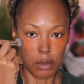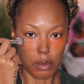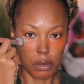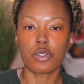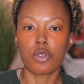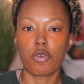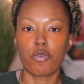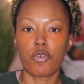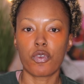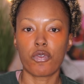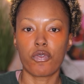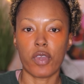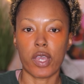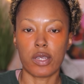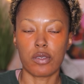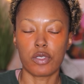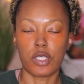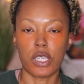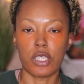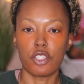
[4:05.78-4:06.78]
So for
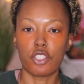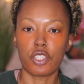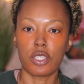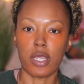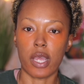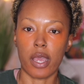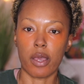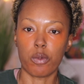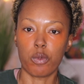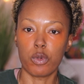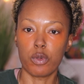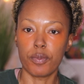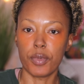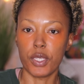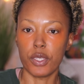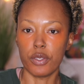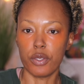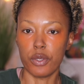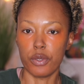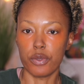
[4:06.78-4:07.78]
foundation, I will
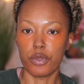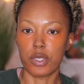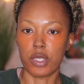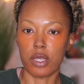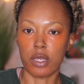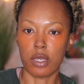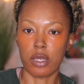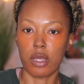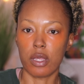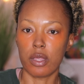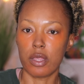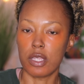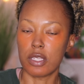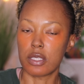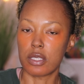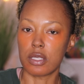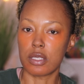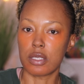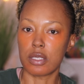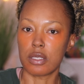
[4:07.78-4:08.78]
be using,
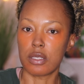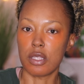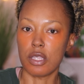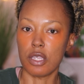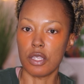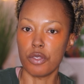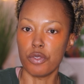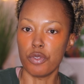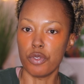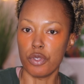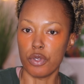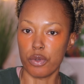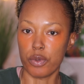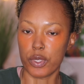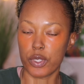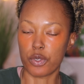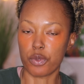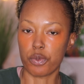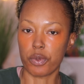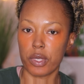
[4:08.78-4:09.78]
this is the
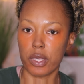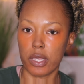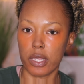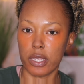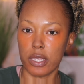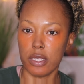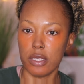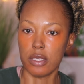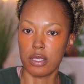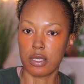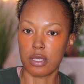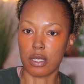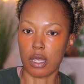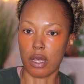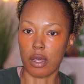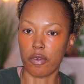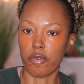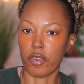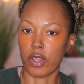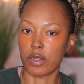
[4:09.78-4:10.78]
newest release
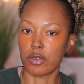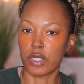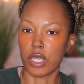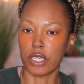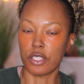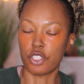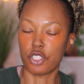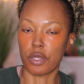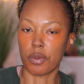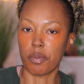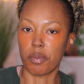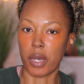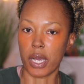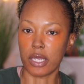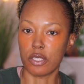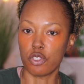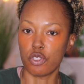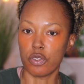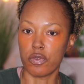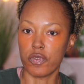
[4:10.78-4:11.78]
uh, foundation
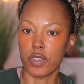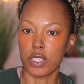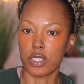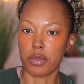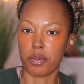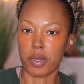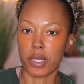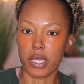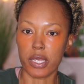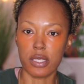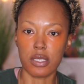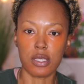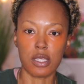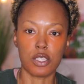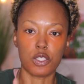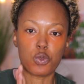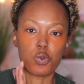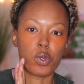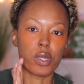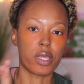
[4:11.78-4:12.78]
by Juvia's Place.
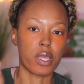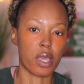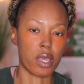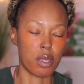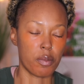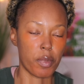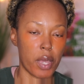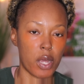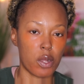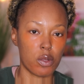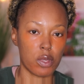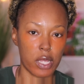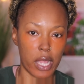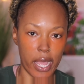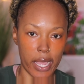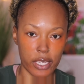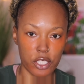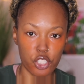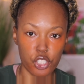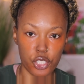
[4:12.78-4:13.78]
This one came out
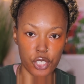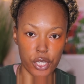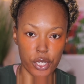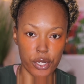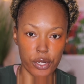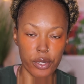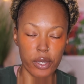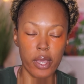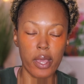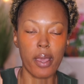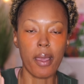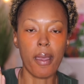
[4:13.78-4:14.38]
last year